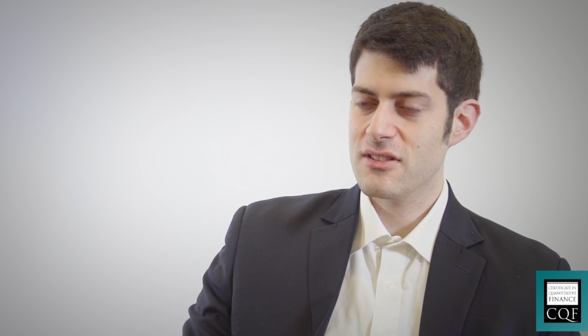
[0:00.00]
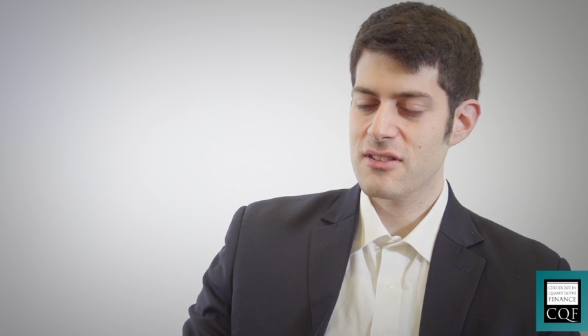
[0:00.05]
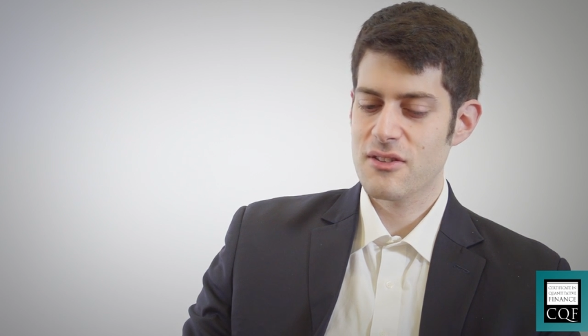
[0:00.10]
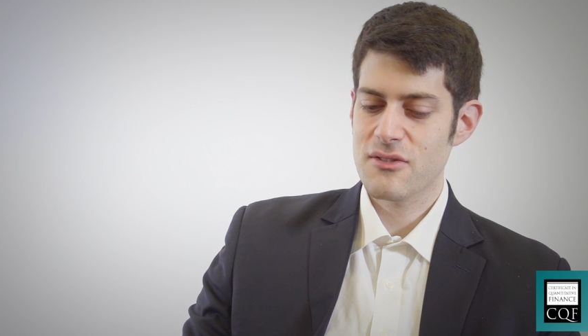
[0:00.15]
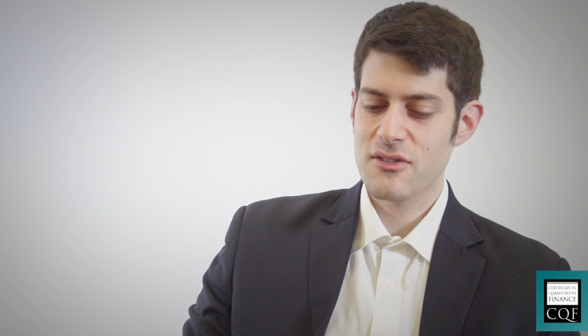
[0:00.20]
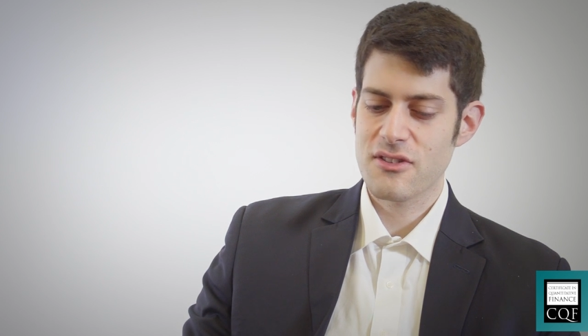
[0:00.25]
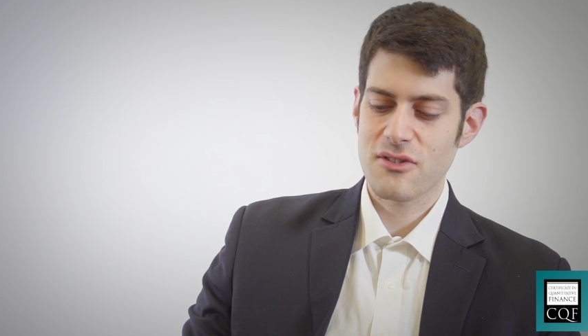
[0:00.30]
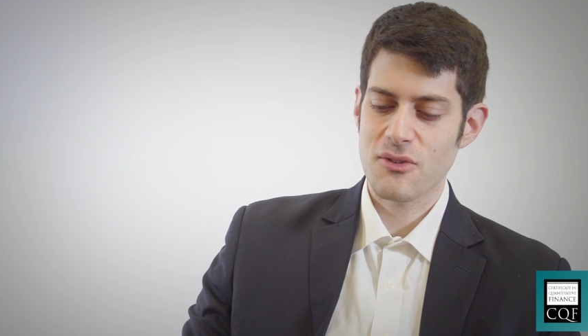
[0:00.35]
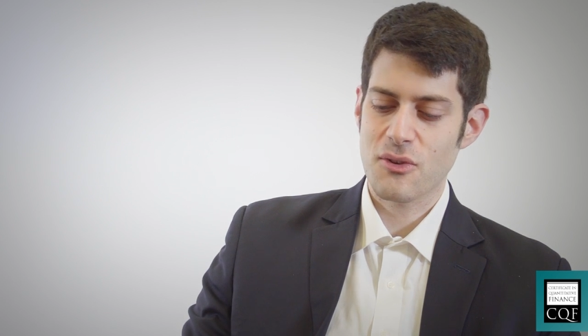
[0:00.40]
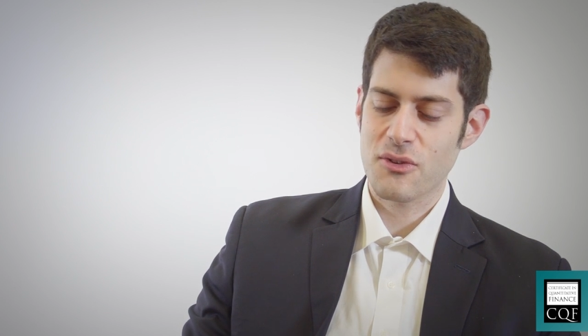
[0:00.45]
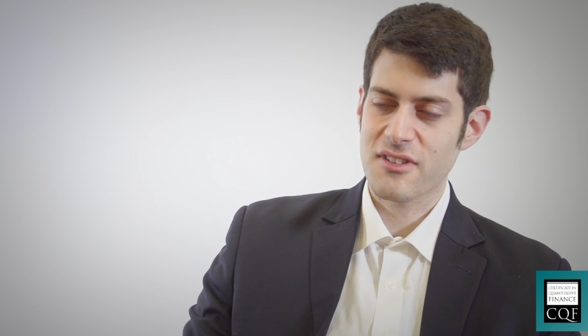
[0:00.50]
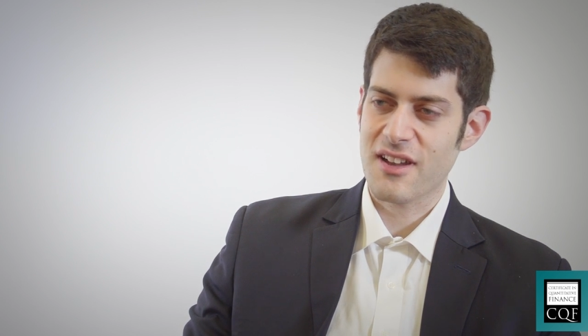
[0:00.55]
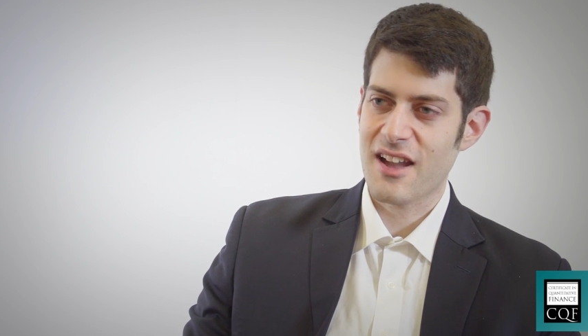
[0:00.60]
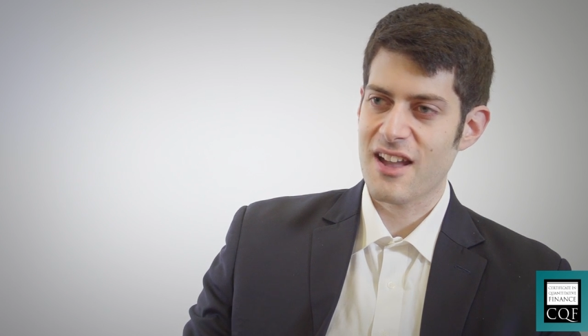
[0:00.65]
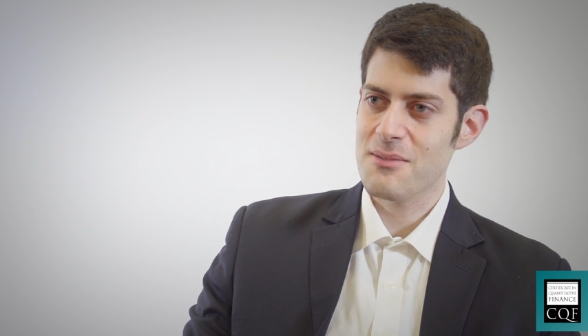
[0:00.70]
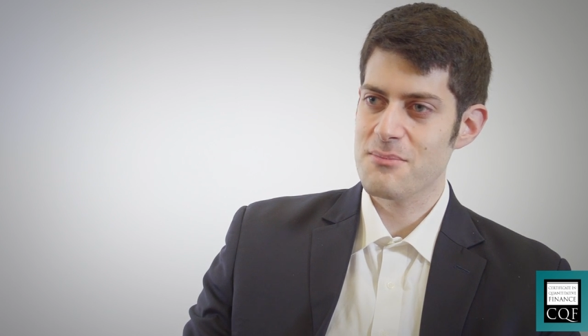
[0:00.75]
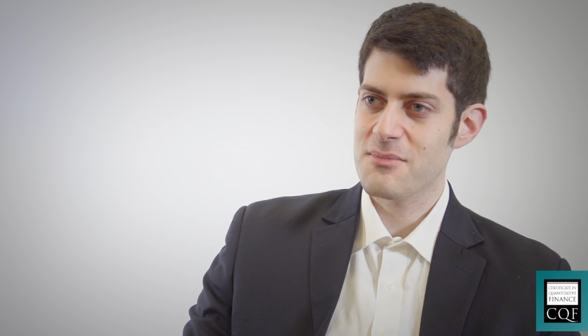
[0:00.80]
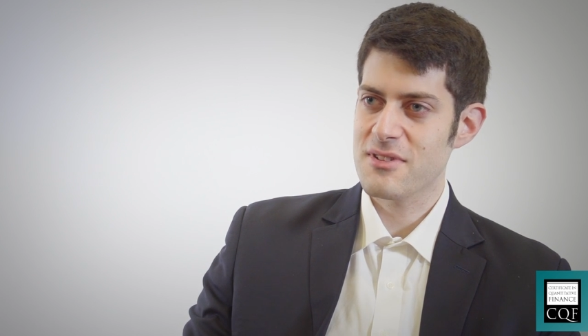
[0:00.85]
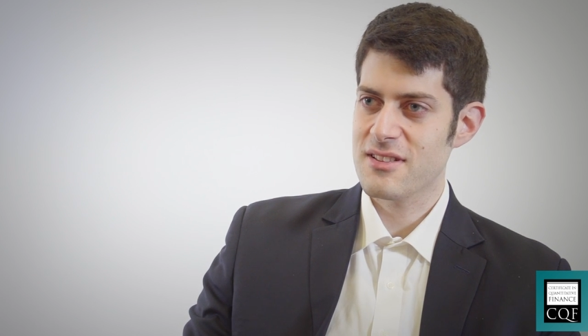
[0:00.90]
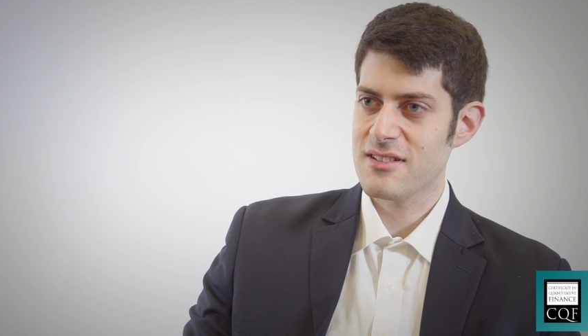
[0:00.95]
there is no
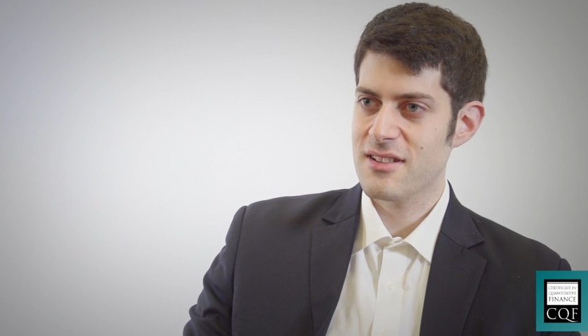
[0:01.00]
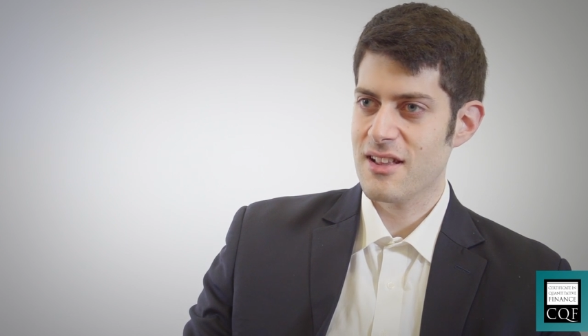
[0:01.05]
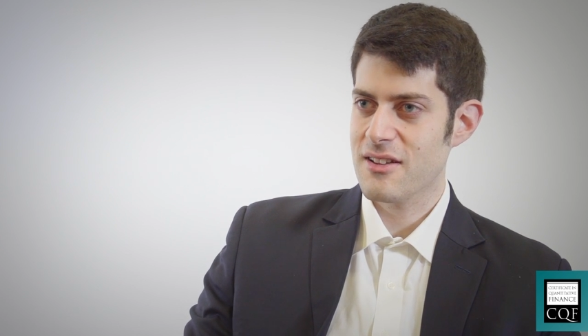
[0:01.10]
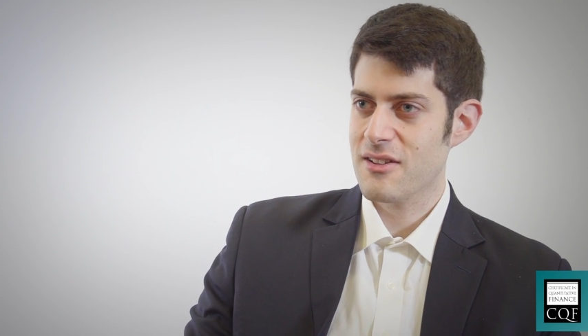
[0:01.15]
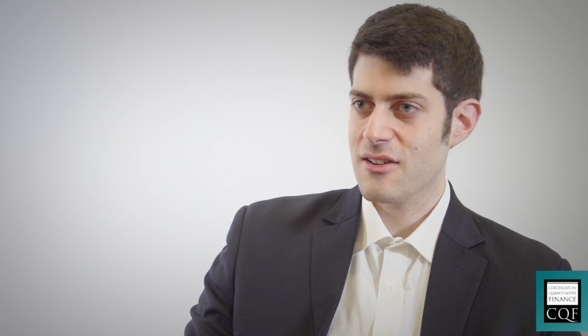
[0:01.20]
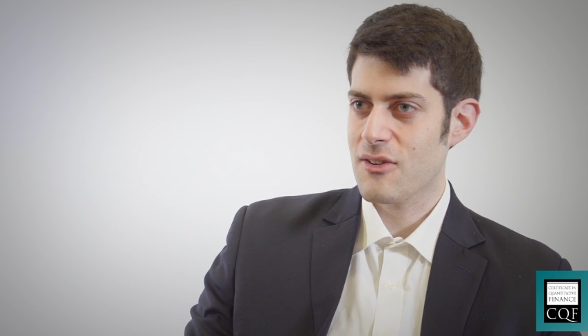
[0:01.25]
time in like